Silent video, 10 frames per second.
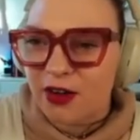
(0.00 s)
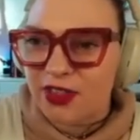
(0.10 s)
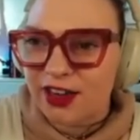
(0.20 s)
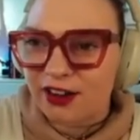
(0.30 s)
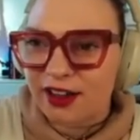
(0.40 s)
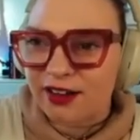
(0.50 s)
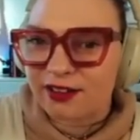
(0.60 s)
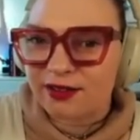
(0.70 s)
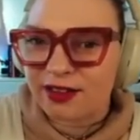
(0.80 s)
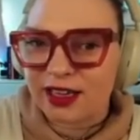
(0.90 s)
on the internet.
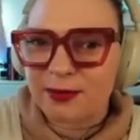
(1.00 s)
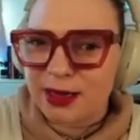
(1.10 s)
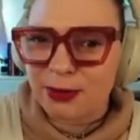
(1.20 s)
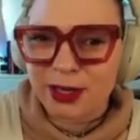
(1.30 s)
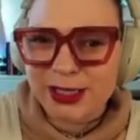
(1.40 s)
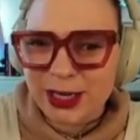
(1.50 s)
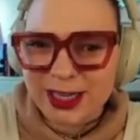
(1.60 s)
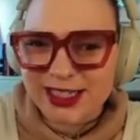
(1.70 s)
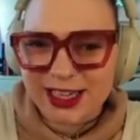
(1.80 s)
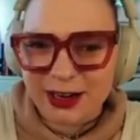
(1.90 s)
It can be a pretty
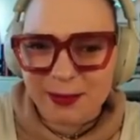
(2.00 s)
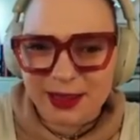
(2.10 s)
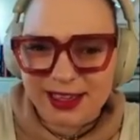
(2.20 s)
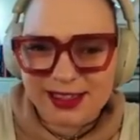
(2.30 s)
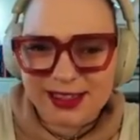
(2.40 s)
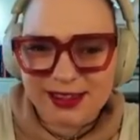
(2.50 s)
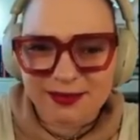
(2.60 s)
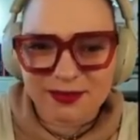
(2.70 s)
dark and scary place.